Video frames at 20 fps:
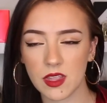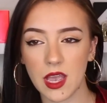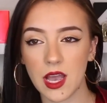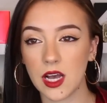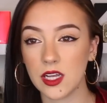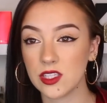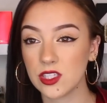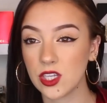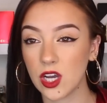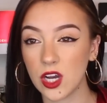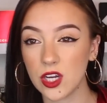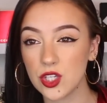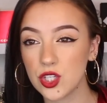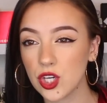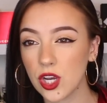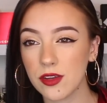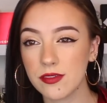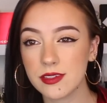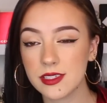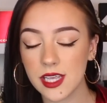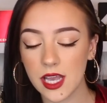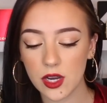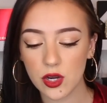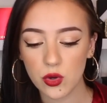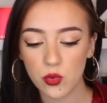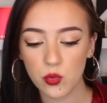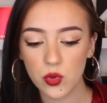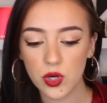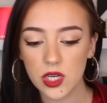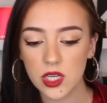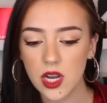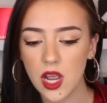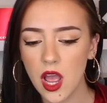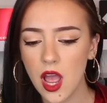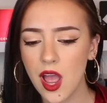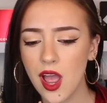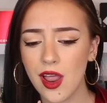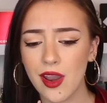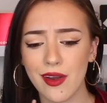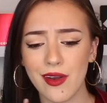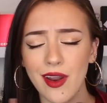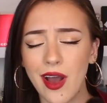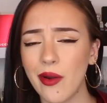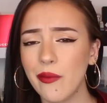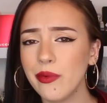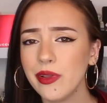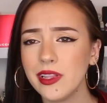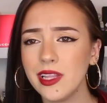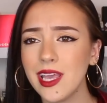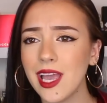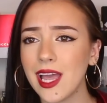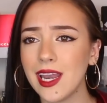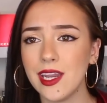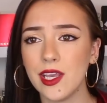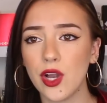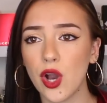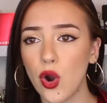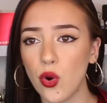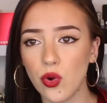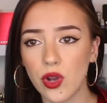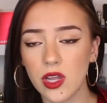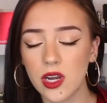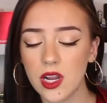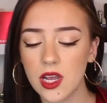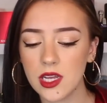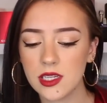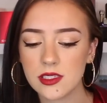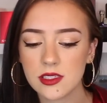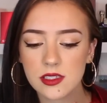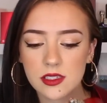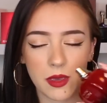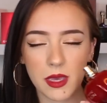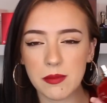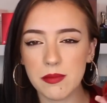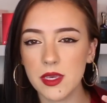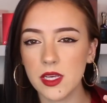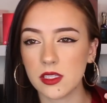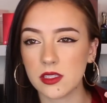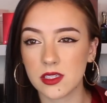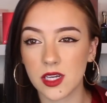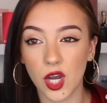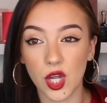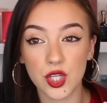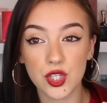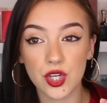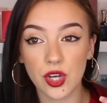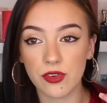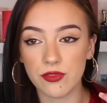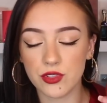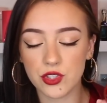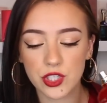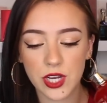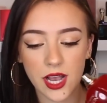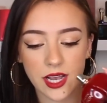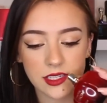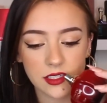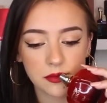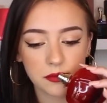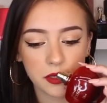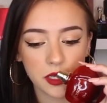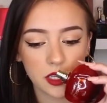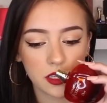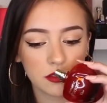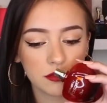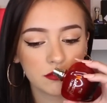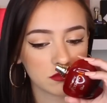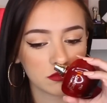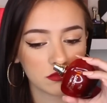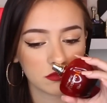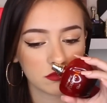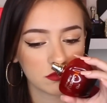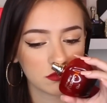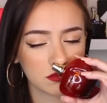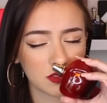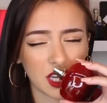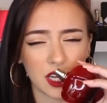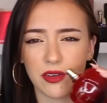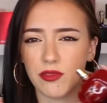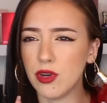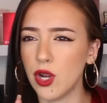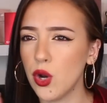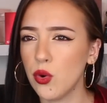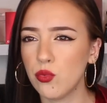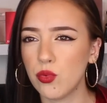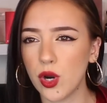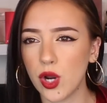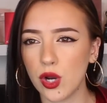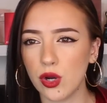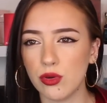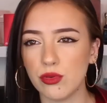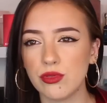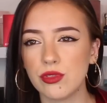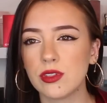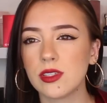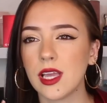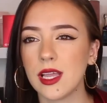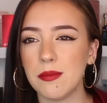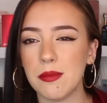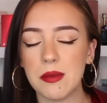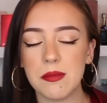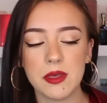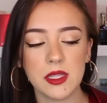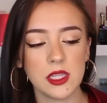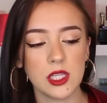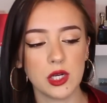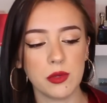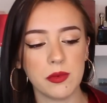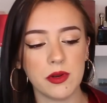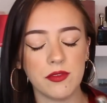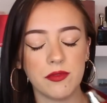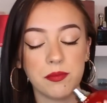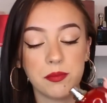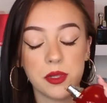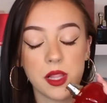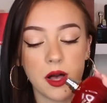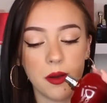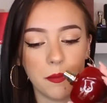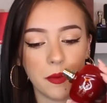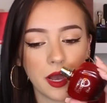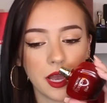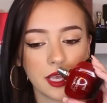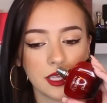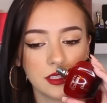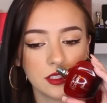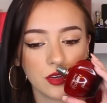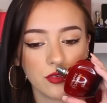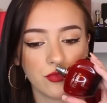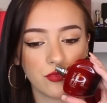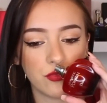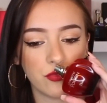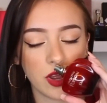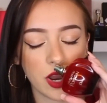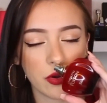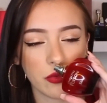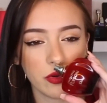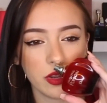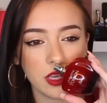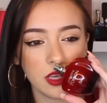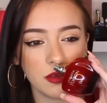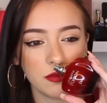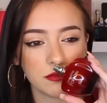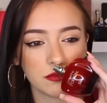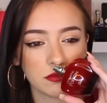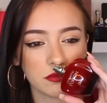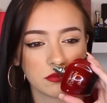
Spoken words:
a touch of sandalwood, not really any coconut, maybe a touch of jasmine, no rose, and maybe a little bit of plum. It's a very